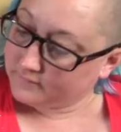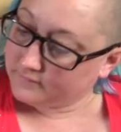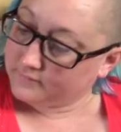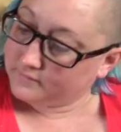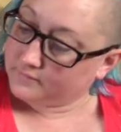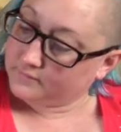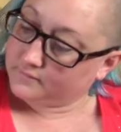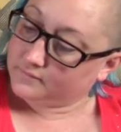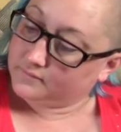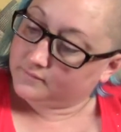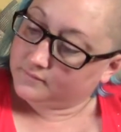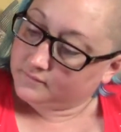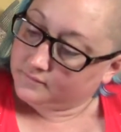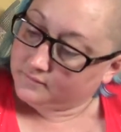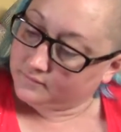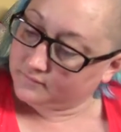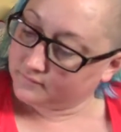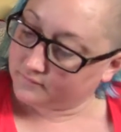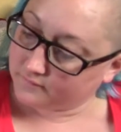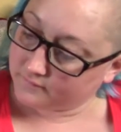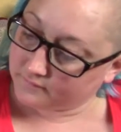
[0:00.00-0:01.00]

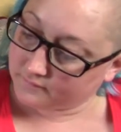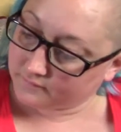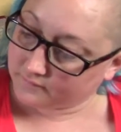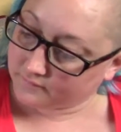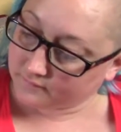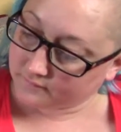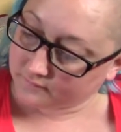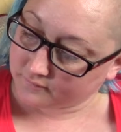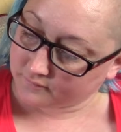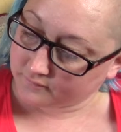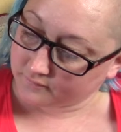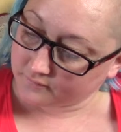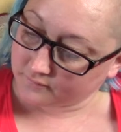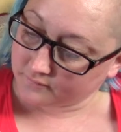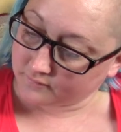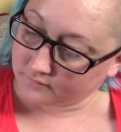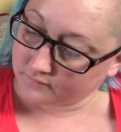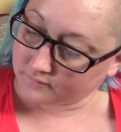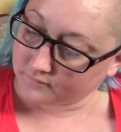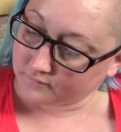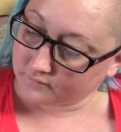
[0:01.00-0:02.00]

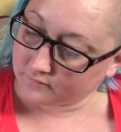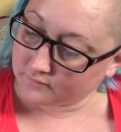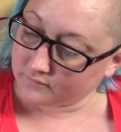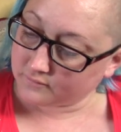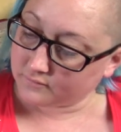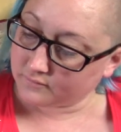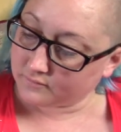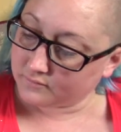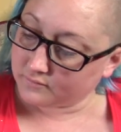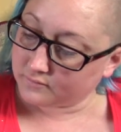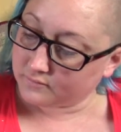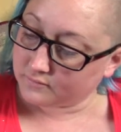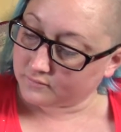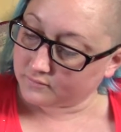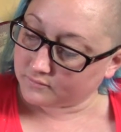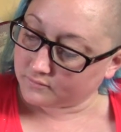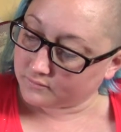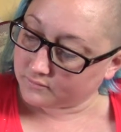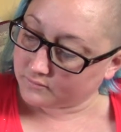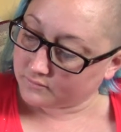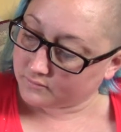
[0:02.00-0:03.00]

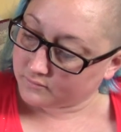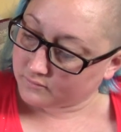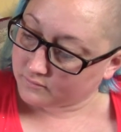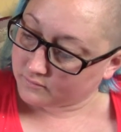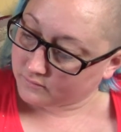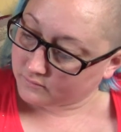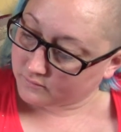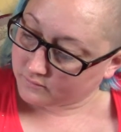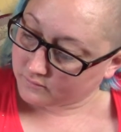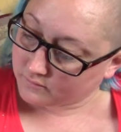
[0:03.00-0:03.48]
The person shown says nothing.